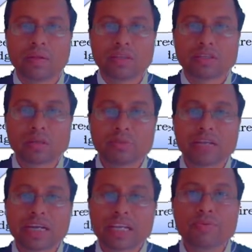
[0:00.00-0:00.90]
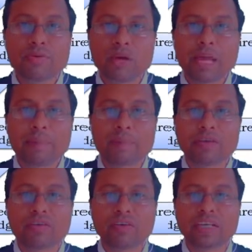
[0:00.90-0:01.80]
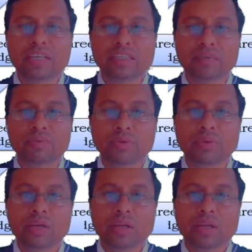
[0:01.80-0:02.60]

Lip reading: Suppose that if you are appearing for the interview,